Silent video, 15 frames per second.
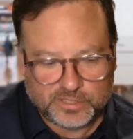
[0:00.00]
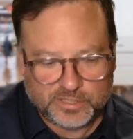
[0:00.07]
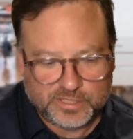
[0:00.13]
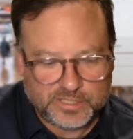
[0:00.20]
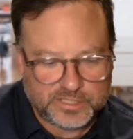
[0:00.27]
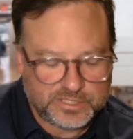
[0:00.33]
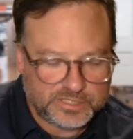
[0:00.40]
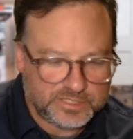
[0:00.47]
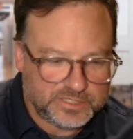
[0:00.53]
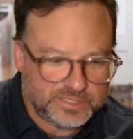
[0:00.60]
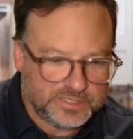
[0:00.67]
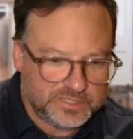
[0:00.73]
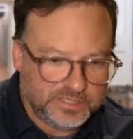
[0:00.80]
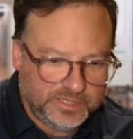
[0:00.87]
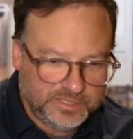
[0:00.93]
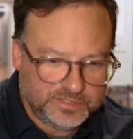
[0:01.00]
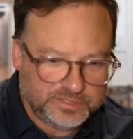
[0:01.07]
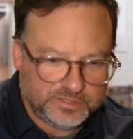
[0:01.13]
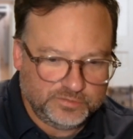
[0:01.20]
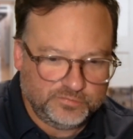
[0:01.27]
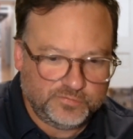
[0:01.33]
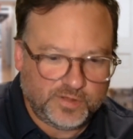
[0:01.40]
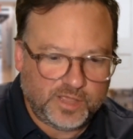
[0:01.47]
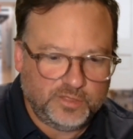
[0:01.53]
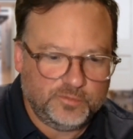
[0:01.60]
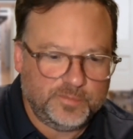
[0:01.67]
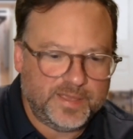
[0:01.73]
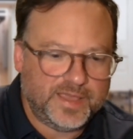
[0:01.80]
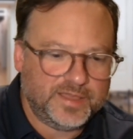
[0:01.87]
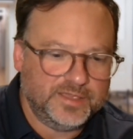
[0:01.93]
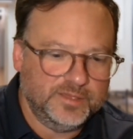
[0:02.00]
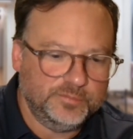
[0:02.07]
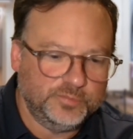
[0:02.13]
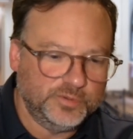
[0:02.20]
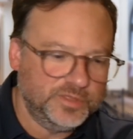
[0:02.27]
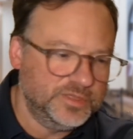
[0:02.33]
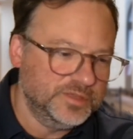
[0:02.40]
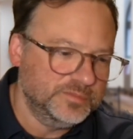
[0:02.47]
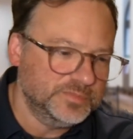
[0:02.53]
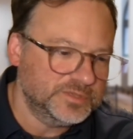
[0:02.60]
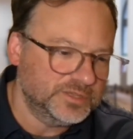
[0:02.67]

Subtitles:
clinicians is to follow back up with them.